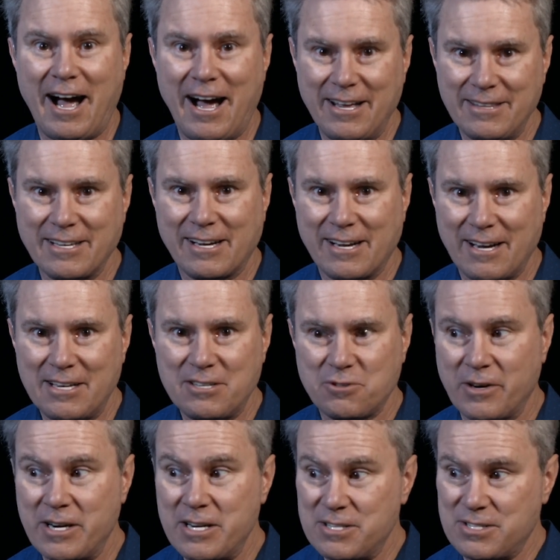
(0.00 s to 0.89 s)
On the
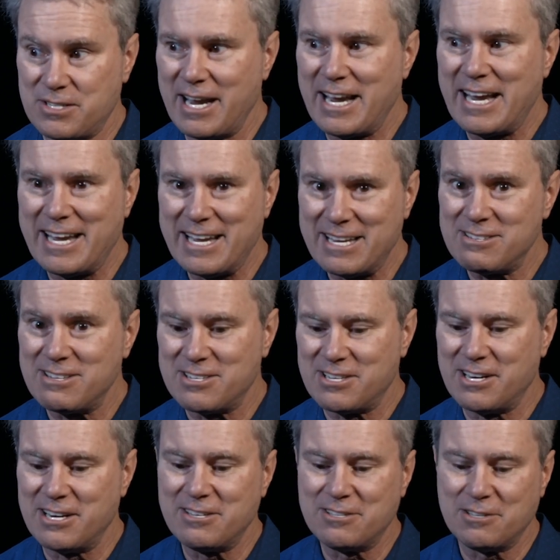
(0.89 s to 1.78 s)
contrary, he's saying he is
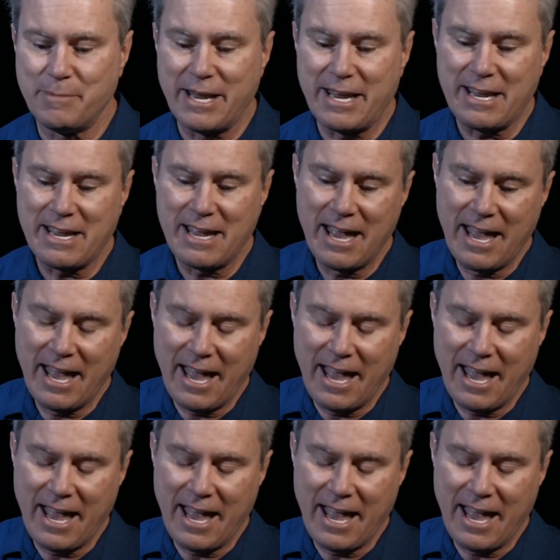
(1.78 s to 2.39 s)
listening to me.